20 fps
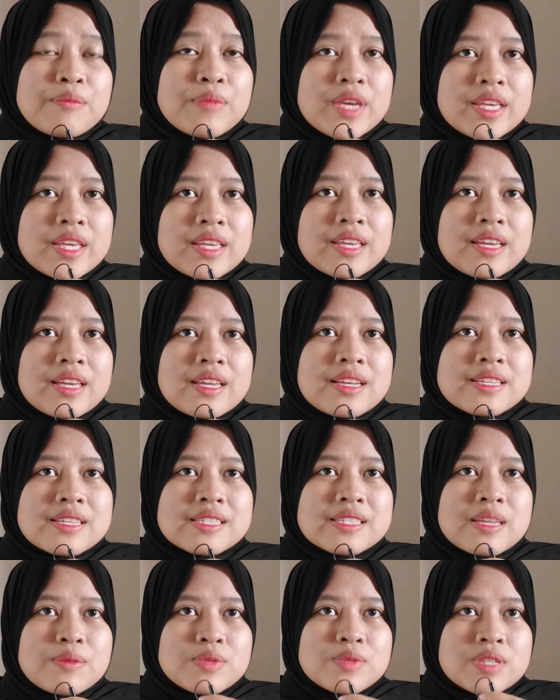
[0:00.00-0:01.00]
making an
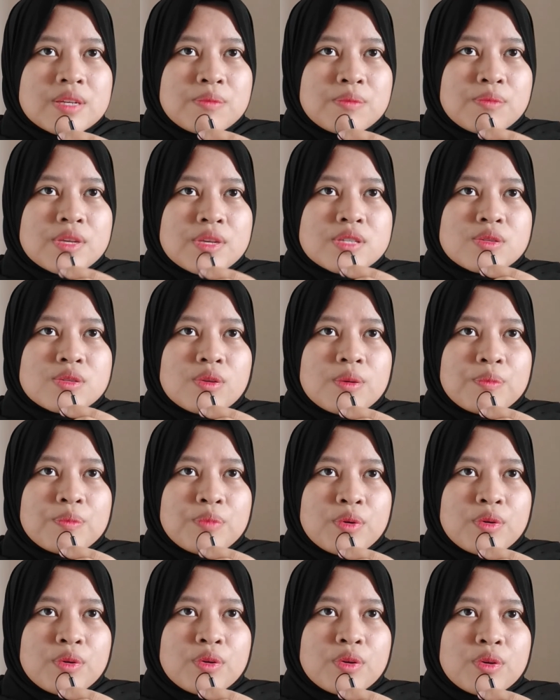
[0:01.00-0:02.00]
exception based
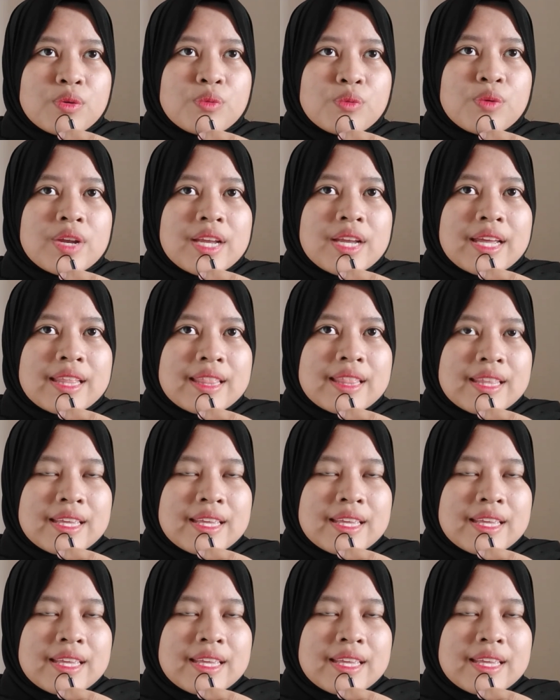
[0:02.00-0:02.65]
upon what I